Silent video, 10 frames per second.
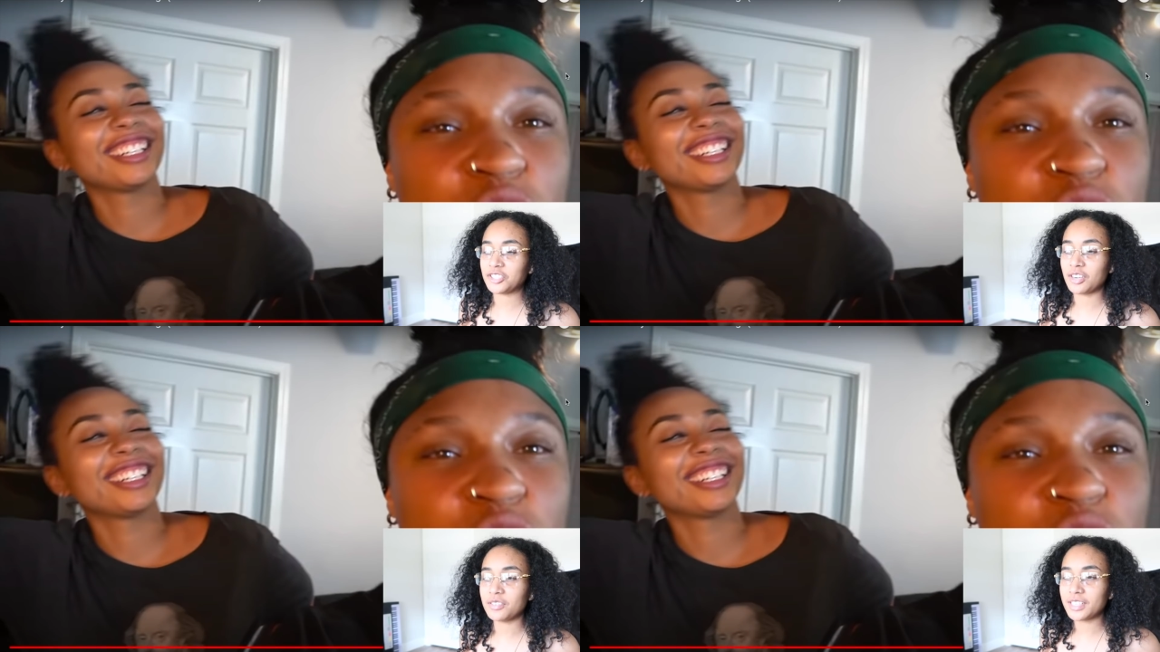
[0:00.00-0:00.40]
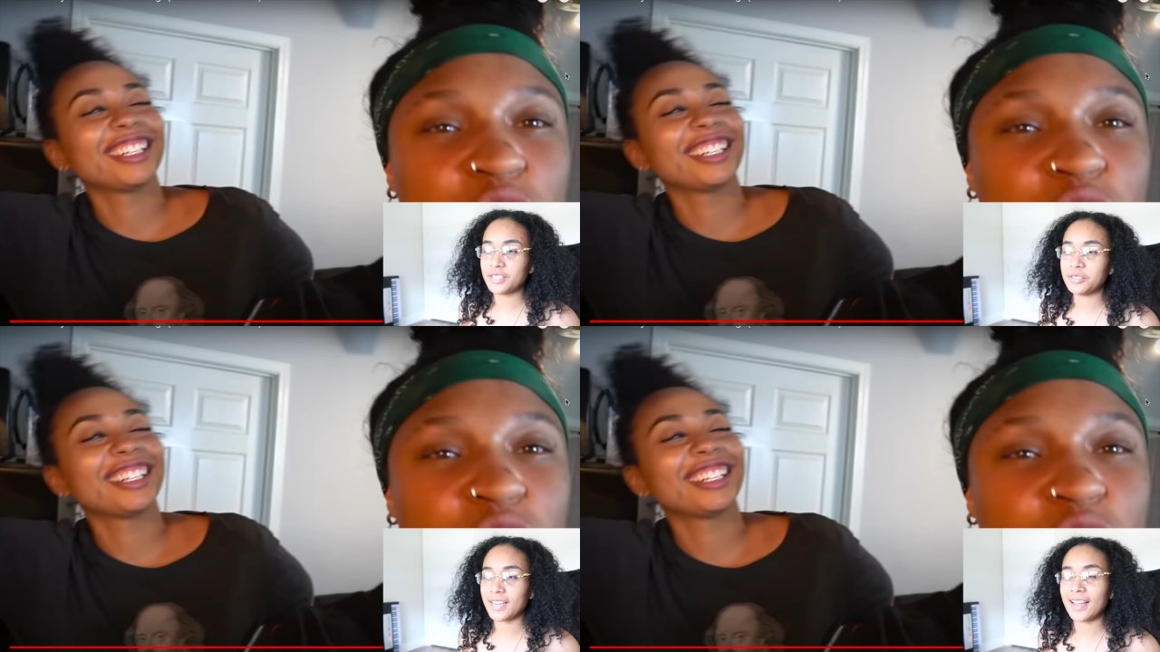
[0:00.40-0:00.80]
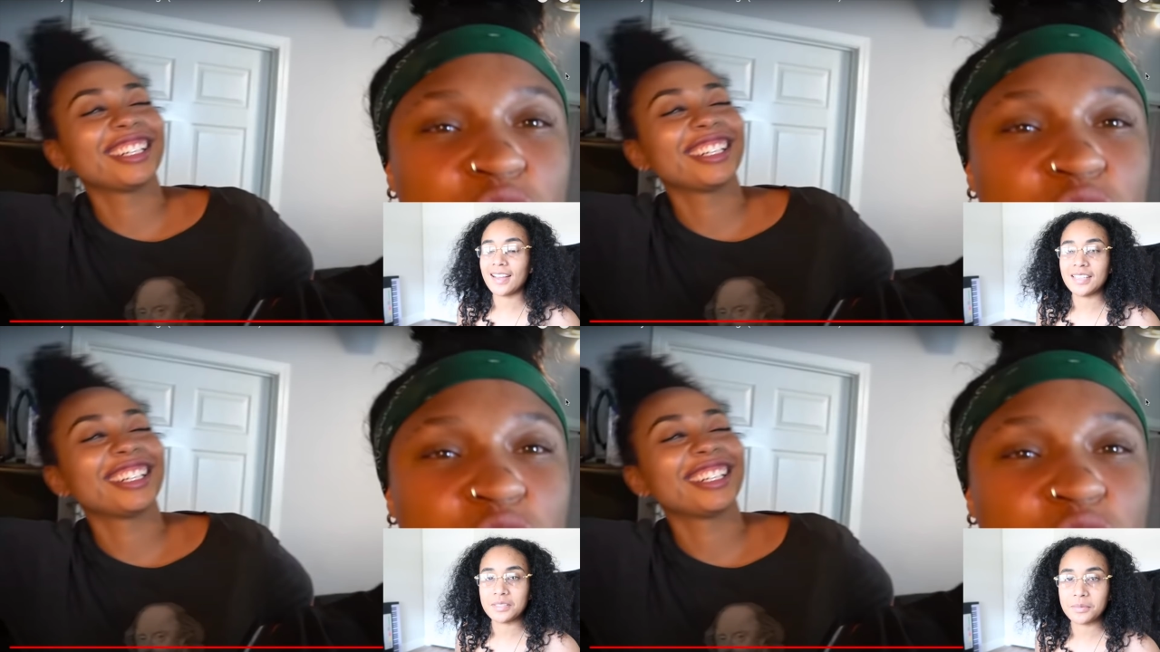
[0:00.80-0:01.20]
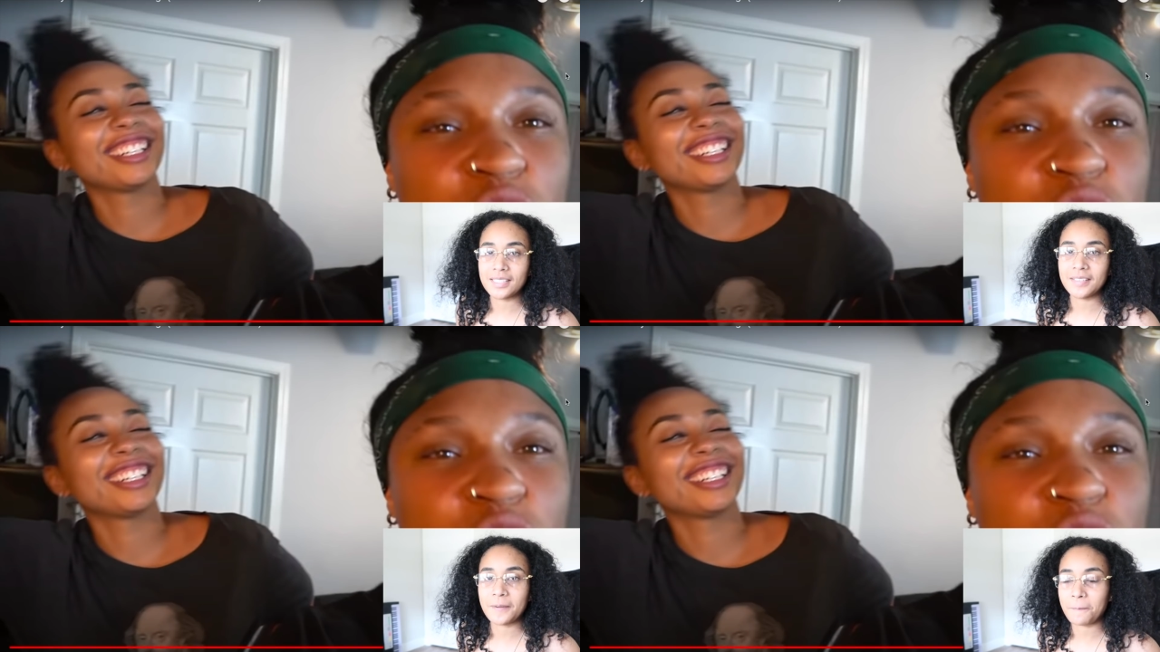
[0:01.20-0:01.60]
Speaker 1: showing you guys,
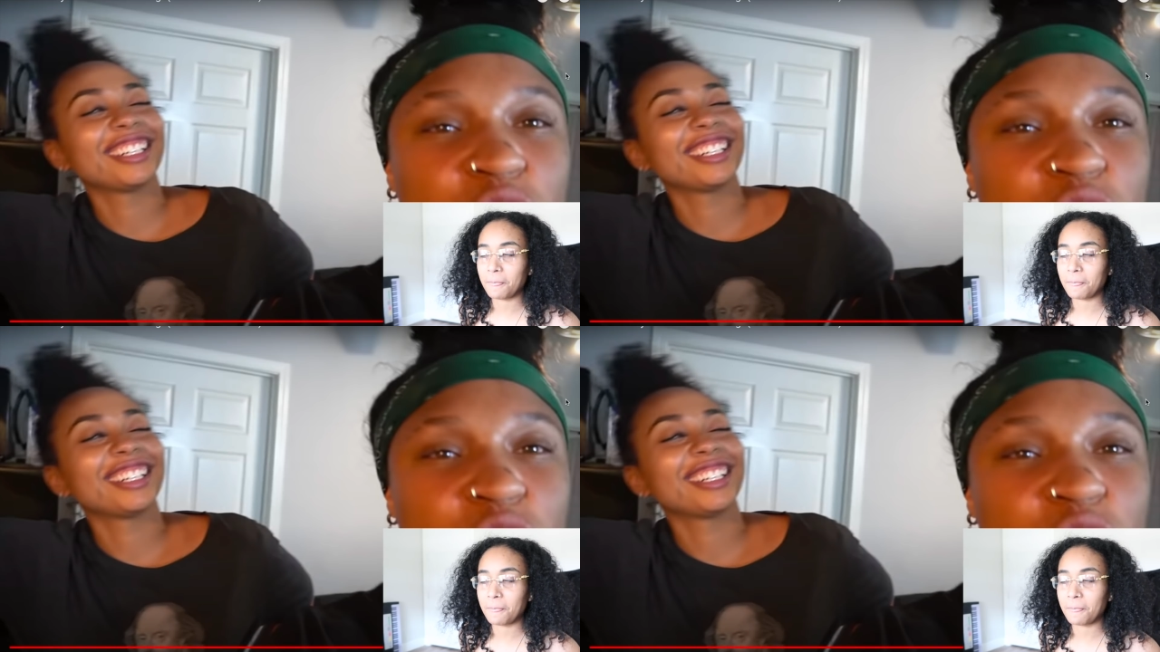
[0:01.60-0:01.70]
man.